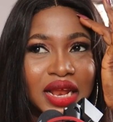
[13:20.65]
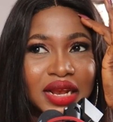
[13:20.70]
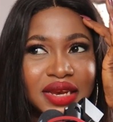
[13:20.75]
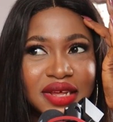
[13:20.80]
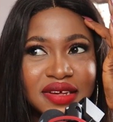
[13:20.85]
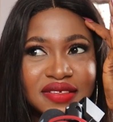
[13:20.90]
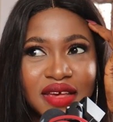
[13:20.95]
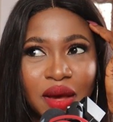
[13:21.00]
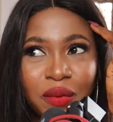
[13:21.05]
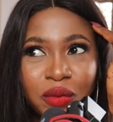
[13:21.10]

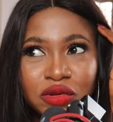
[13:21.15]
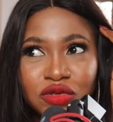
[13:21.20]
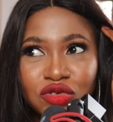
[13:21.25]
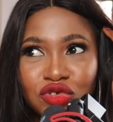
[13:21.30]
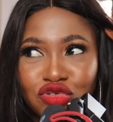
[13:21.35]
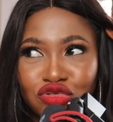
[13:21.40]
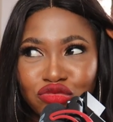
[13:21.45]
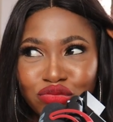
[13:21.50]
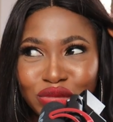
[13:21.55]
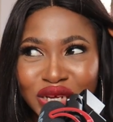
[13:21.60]
This happened
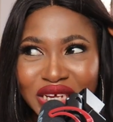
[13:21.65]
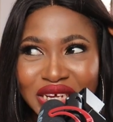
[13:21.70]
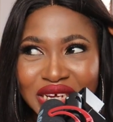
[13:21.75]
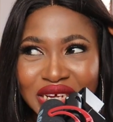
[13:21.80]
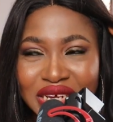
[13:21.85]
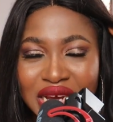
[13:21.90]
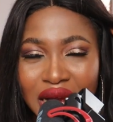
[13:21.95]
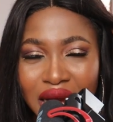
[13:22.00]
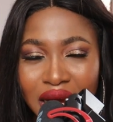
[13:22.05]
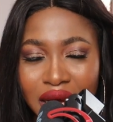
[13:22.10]
to
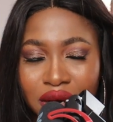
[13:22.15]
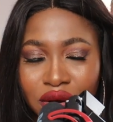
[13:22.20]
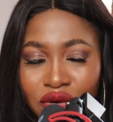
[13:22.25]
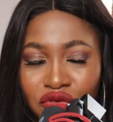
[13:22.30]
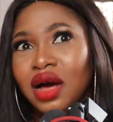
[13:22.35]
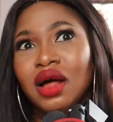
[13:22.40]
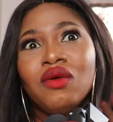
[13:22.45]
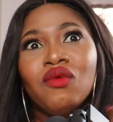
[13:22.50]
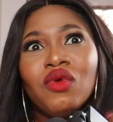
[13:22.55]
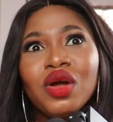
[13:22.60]
me
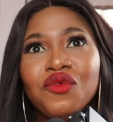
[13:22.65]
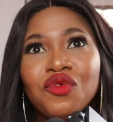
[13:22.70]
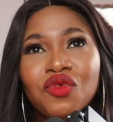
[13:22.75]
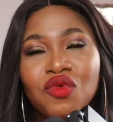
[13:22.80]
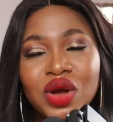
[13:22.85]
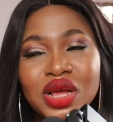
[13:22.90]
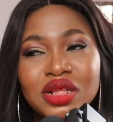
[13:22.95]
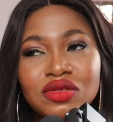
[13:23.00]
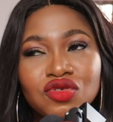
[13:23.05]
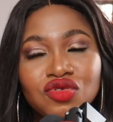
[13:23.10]
and when we
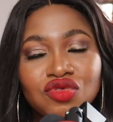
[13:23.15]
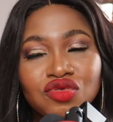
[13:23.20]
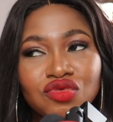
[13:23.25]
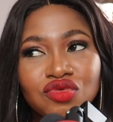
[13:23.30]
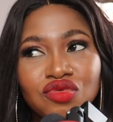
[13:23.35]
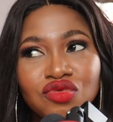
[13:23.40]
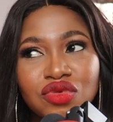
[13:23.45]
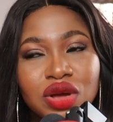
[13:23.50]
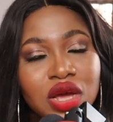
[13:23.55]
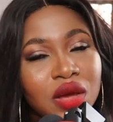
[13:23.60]
went
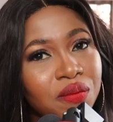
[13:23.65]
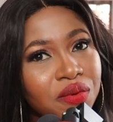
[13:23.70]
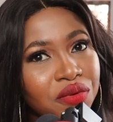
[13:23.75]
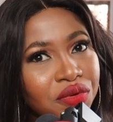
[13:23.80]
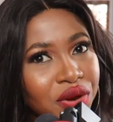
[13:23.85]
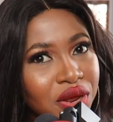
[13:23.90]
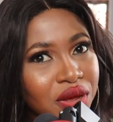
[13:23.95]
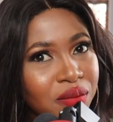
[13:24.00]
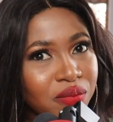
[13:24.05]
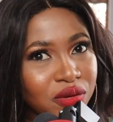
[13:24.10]
to
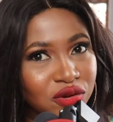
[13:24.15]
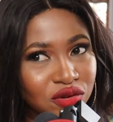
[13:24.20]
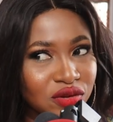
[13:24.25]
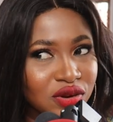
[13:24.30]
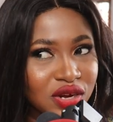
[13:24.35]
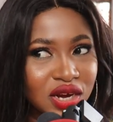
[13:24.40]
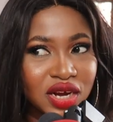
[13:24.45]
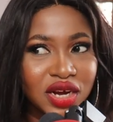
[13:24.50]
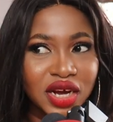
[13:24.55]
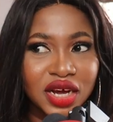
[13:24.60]
Aburi
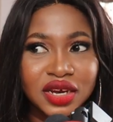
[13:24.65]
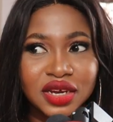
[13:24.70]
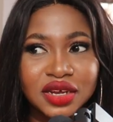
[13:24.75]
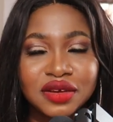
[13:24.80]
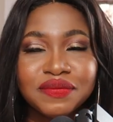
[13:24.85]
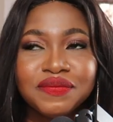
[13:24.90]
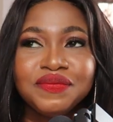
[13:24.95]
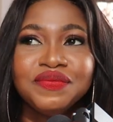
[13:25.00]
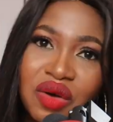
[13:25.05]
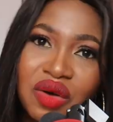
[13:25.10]
Botanical
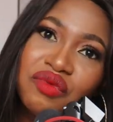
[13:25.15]
Garden.